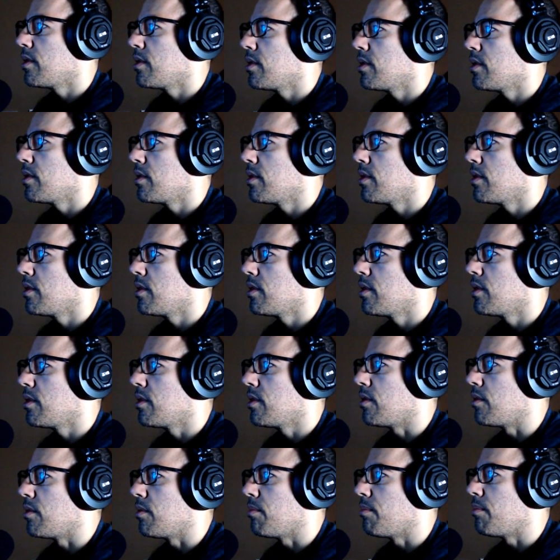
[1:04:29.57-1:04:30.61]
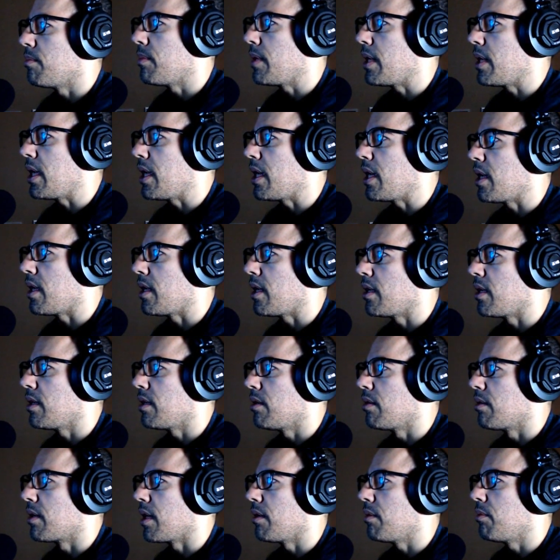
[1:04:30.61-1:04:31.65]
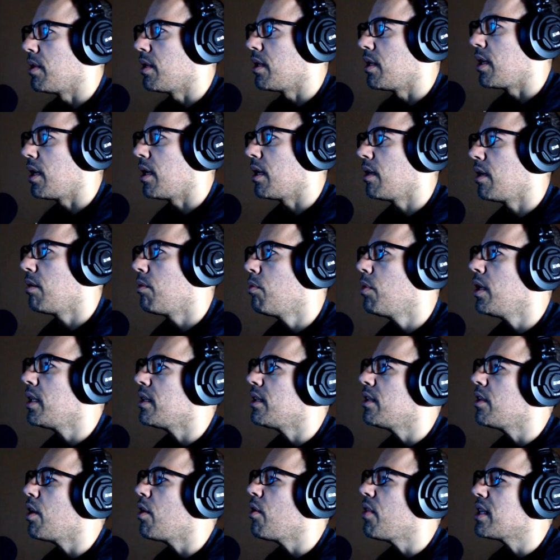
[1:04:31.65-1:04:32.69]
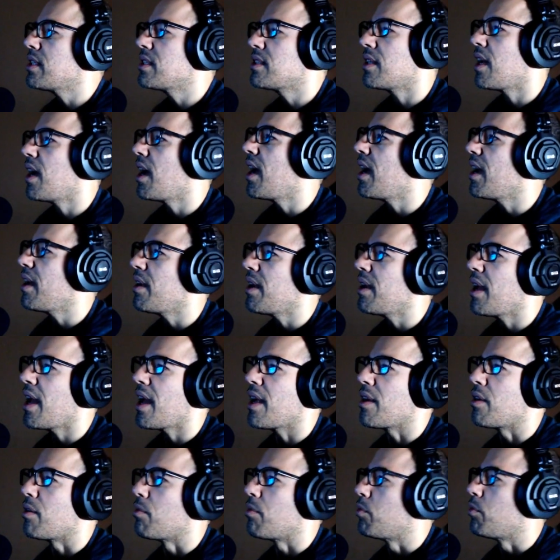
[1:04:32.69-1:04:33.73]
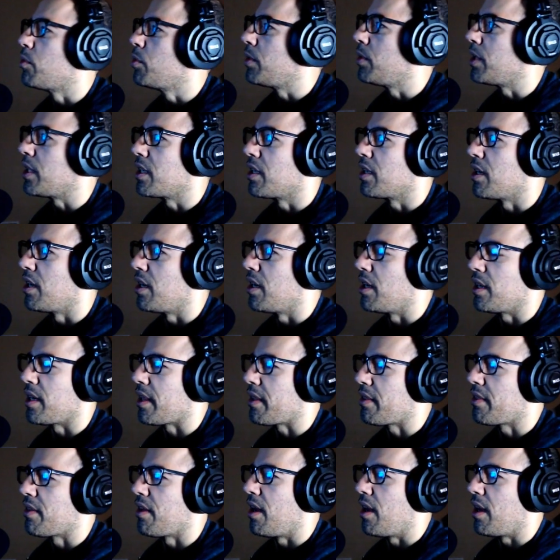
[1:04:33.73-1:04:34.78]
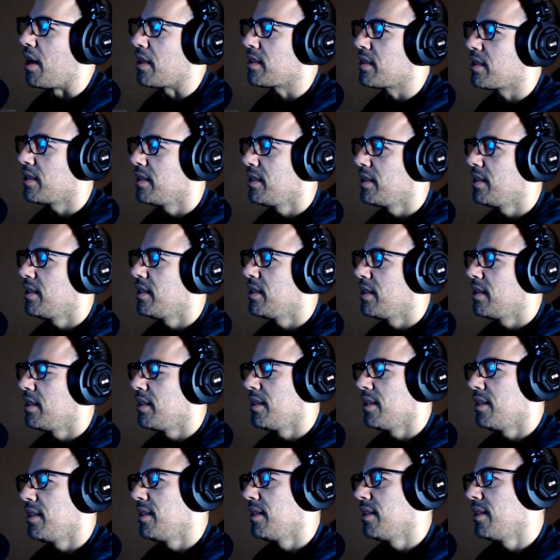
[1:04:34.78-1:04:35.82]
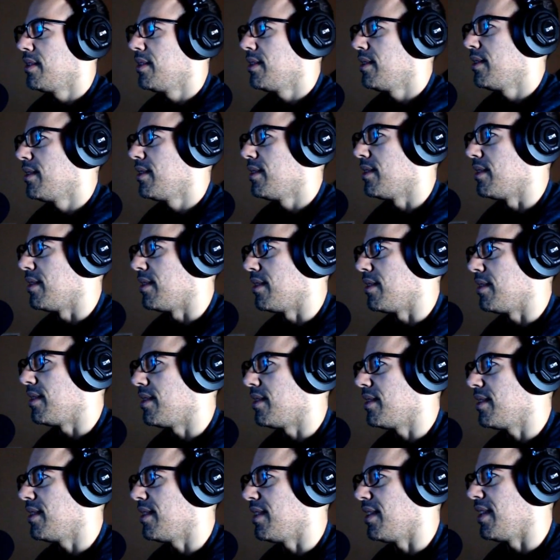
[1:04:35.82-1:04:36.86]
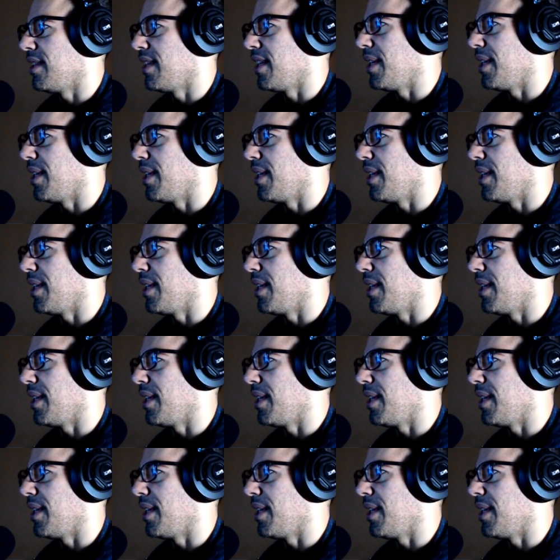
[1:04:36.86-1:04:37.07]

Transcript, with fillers: Oh, man. Okay, well... What? No, that's... I had a Runic on, I thought. Ugh, lame.